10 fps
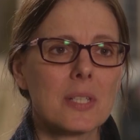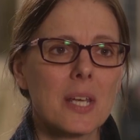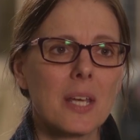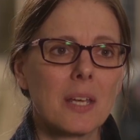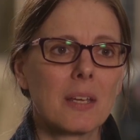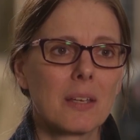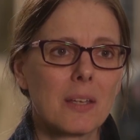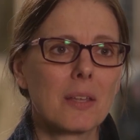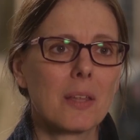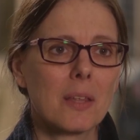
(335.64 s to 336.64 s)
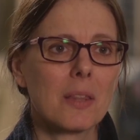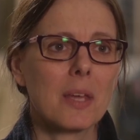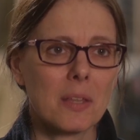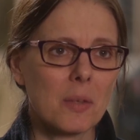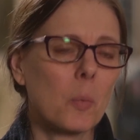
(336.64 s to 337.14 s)
see
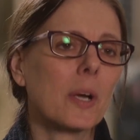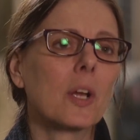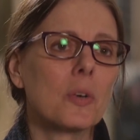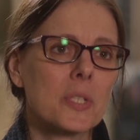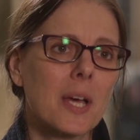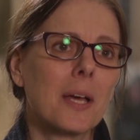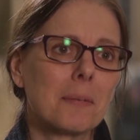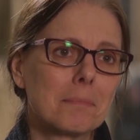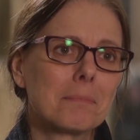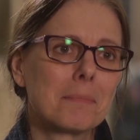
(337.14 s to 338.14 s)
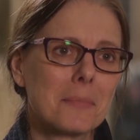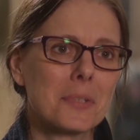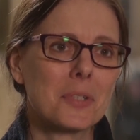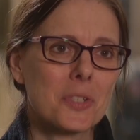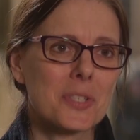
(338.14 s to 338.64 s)
that what goes on,
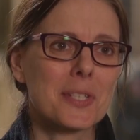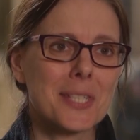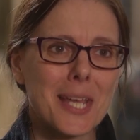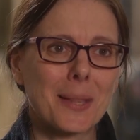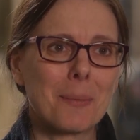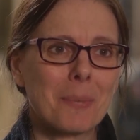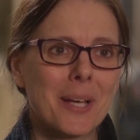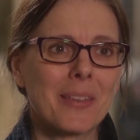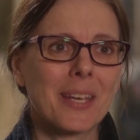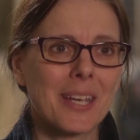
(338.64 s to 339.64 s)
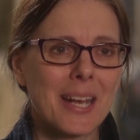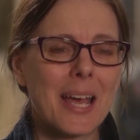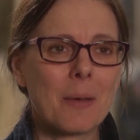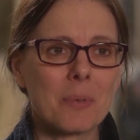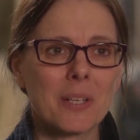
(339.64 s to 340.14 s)
just the silent bond that can
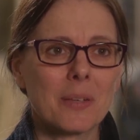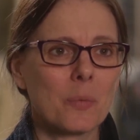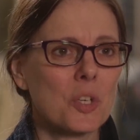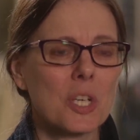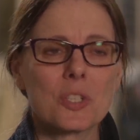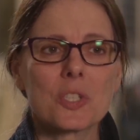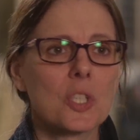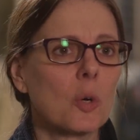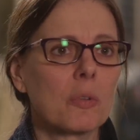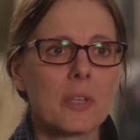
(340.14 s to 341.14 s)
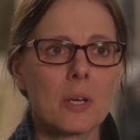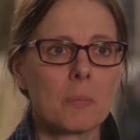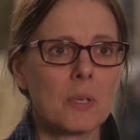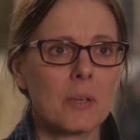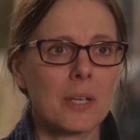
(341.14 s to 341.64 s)
happen is so
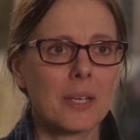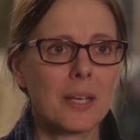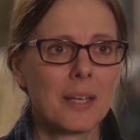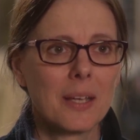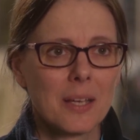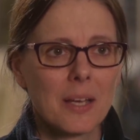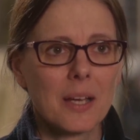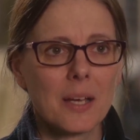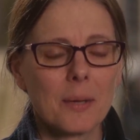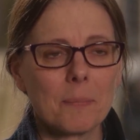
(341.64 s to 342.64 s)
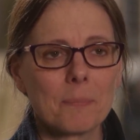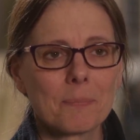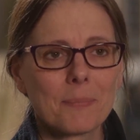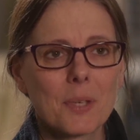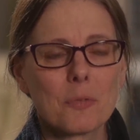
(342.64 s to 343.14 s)
therapeutic.
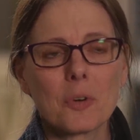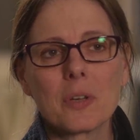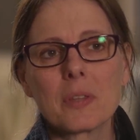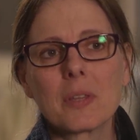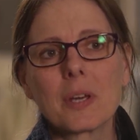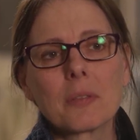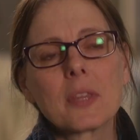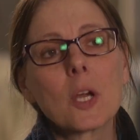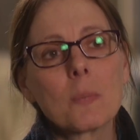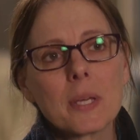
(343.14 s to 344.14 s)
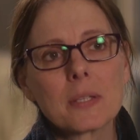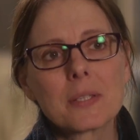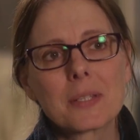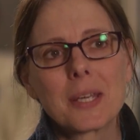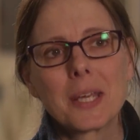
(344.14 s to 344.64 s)
For a
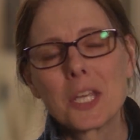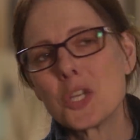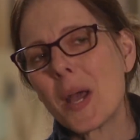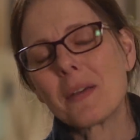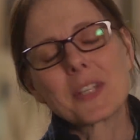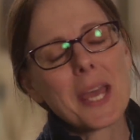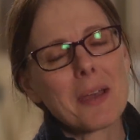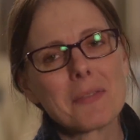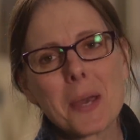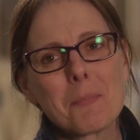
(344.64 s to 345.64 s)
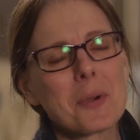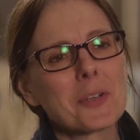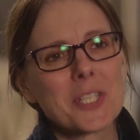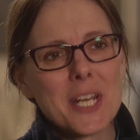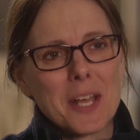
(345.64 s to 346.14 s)
therapist, you have to have that
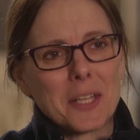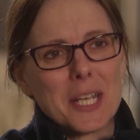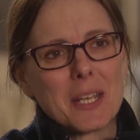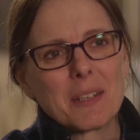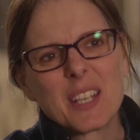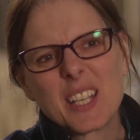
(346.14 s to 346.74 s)
personality